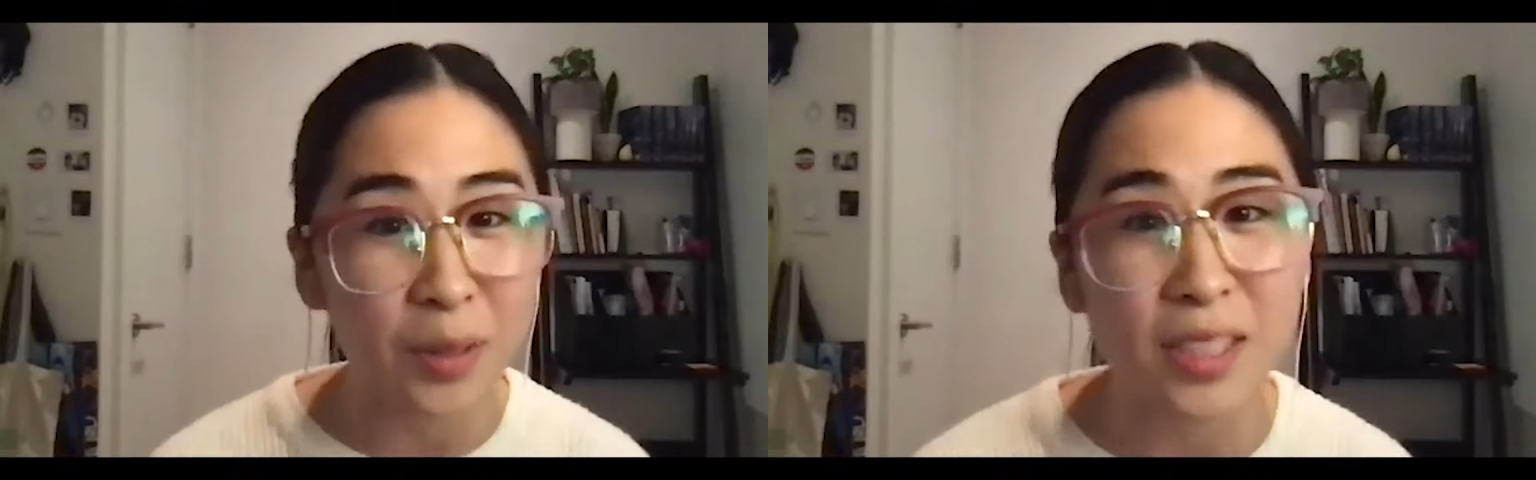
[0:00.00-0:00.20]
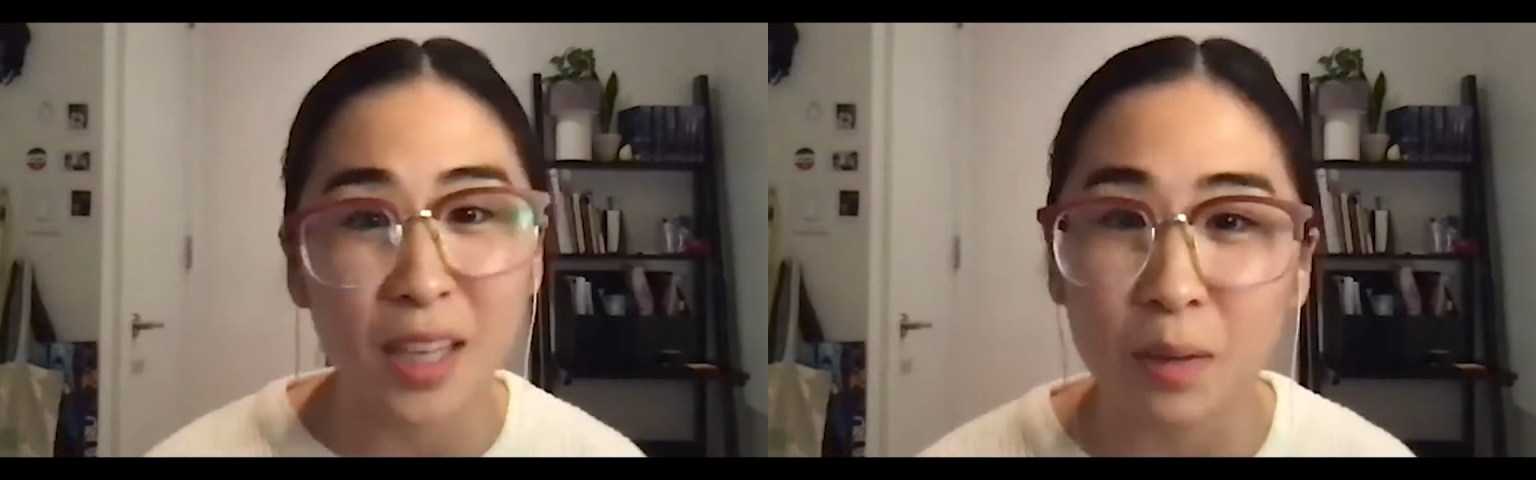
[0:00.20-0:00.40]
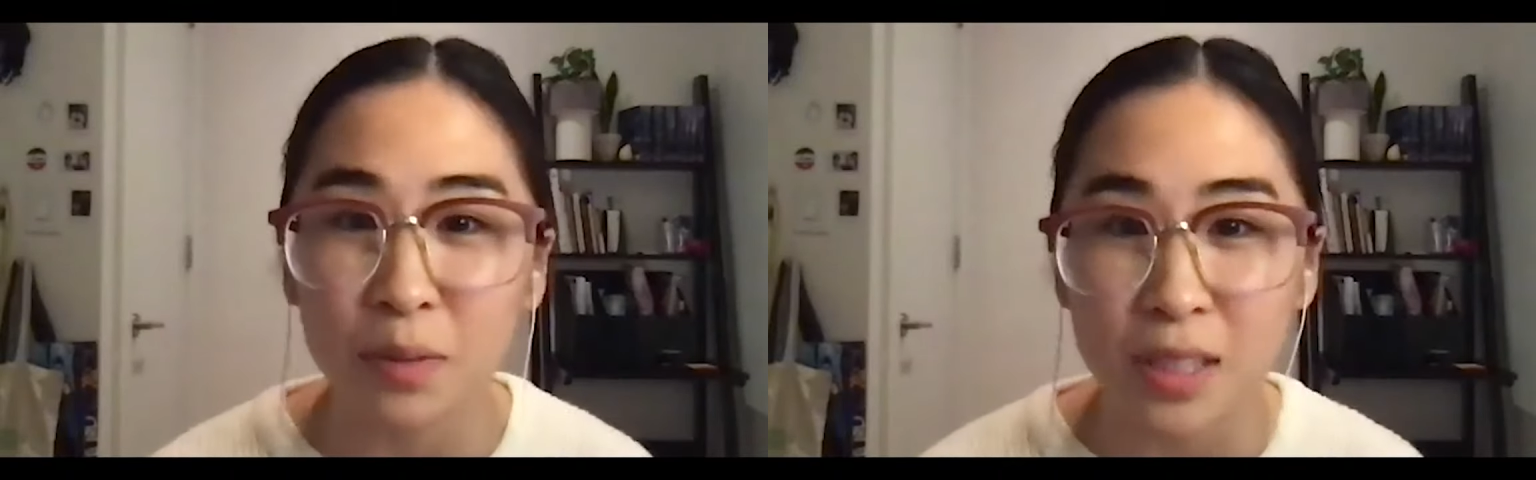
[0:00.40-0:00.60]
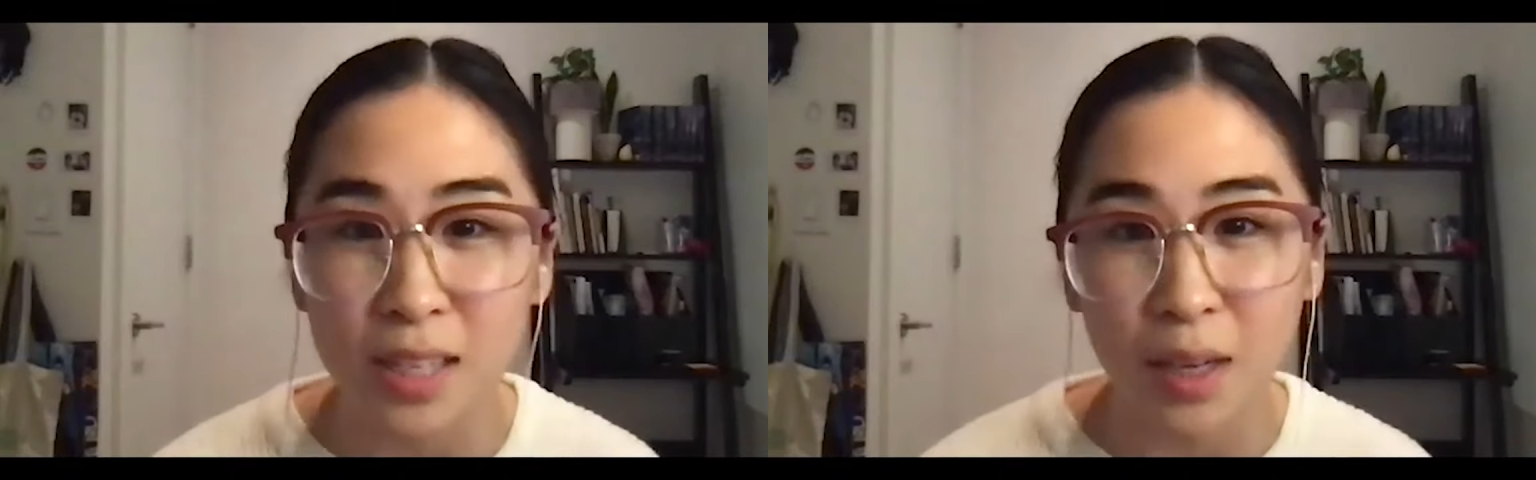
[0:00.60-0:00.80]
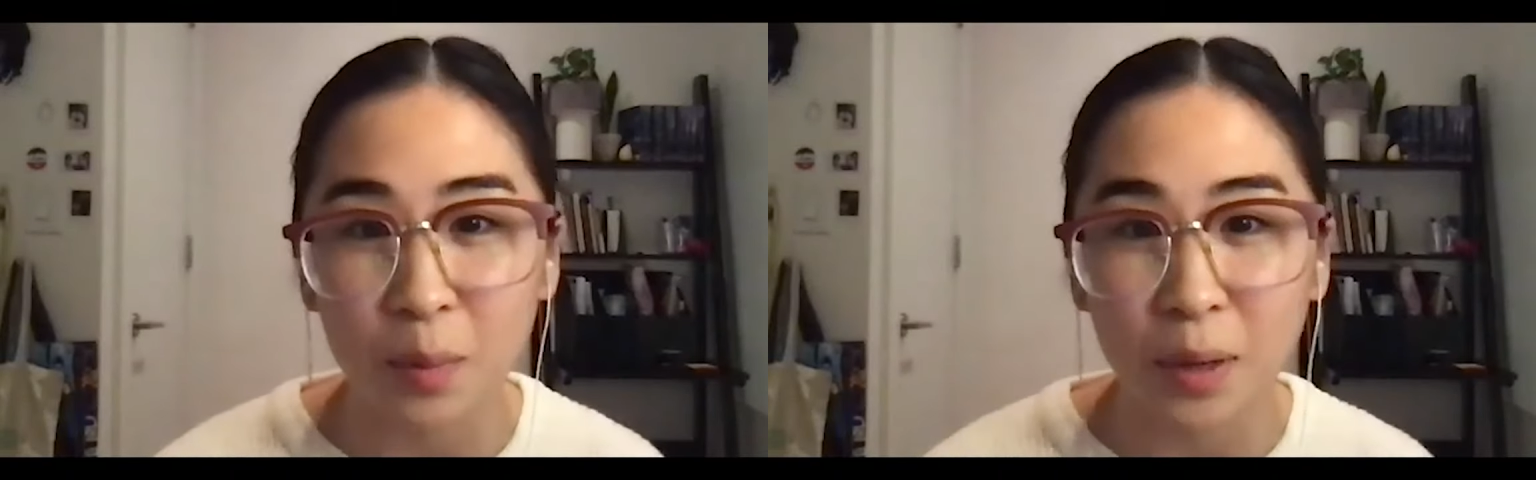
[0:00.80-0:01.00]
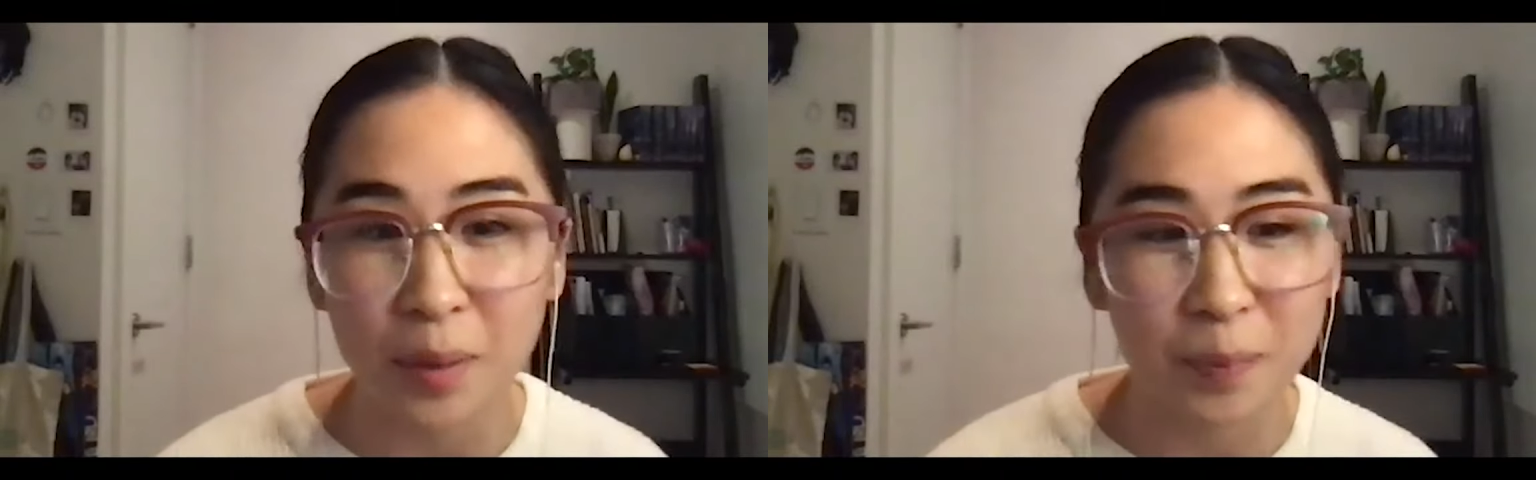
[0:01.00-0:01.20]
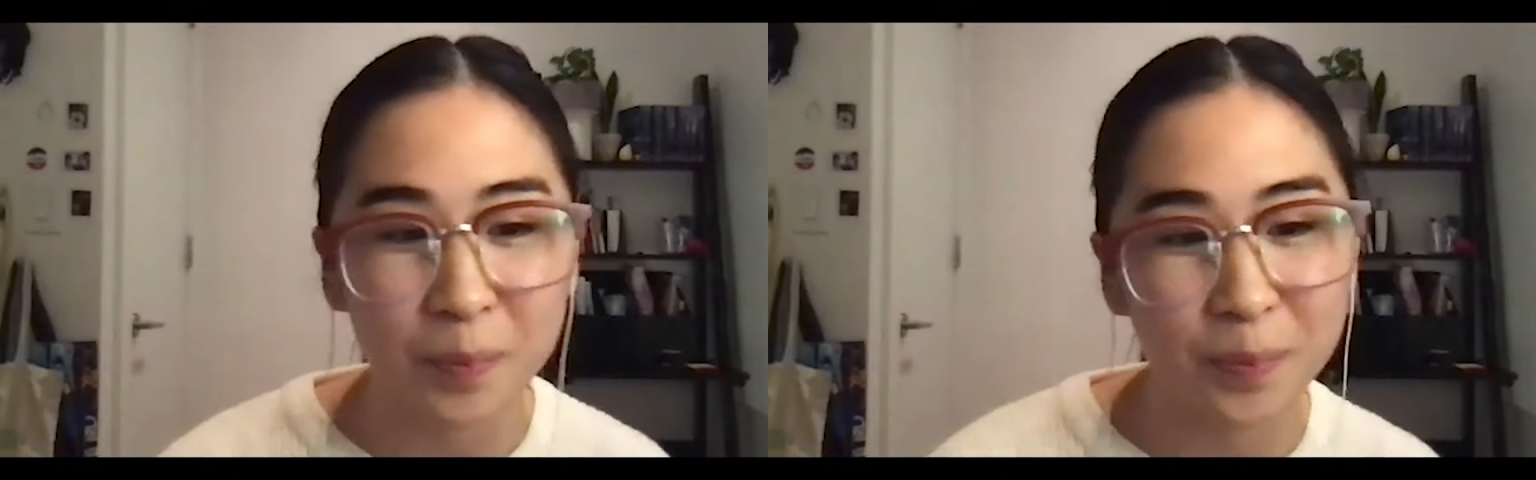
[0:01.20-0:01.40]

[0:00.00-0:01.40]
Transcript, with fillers: would have signed up for this anyway.